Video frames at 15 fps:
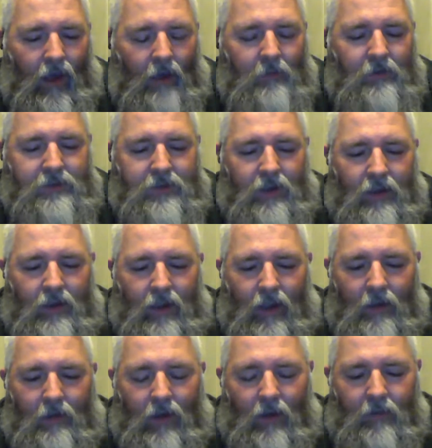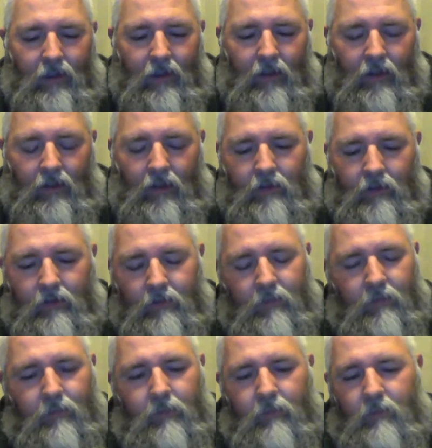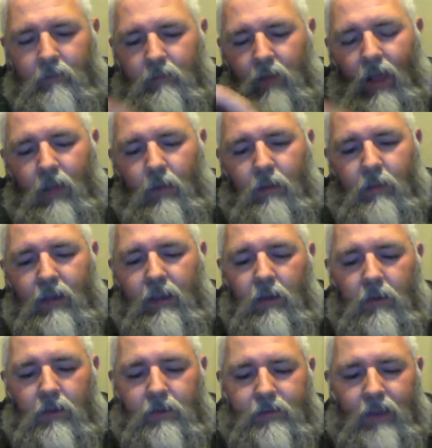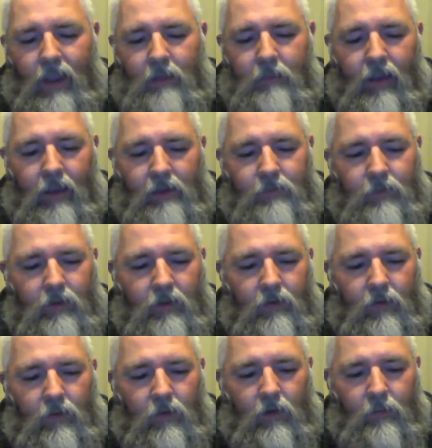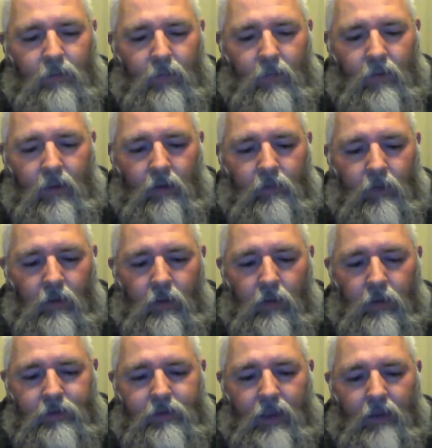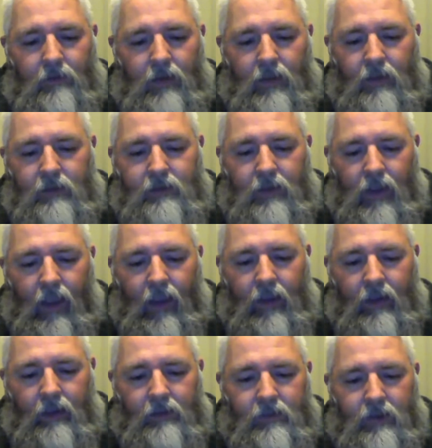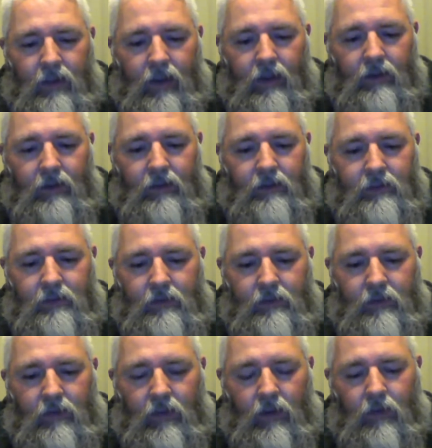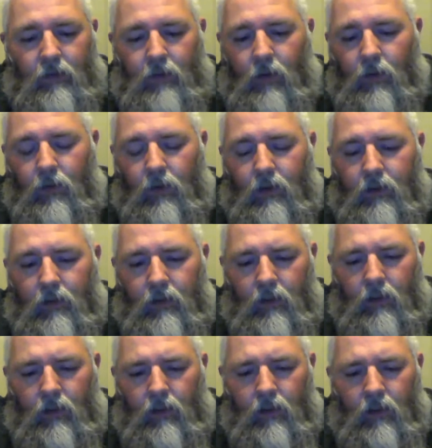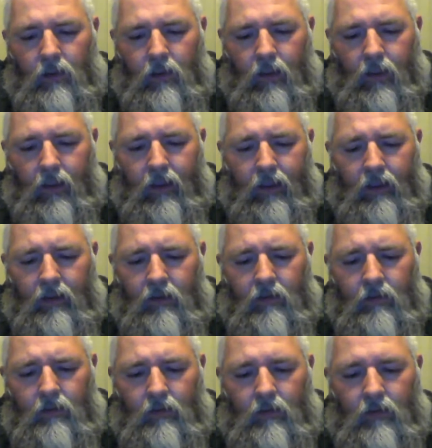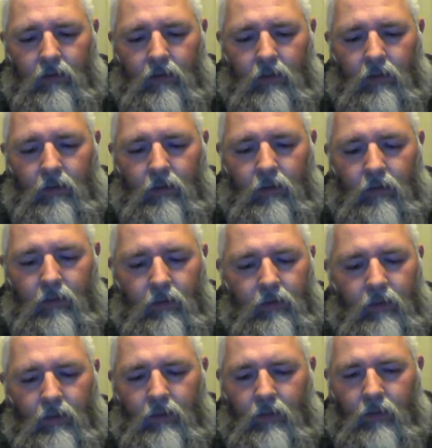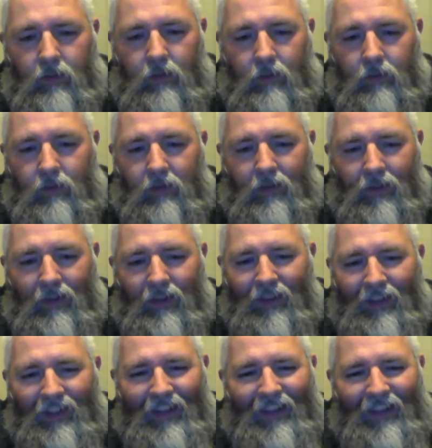I was young. I, I mean, Hollywood, me and you're the same age. We grew up, you know, further the '70s and '80s and '90s, you know, on. And man, don't remind me how old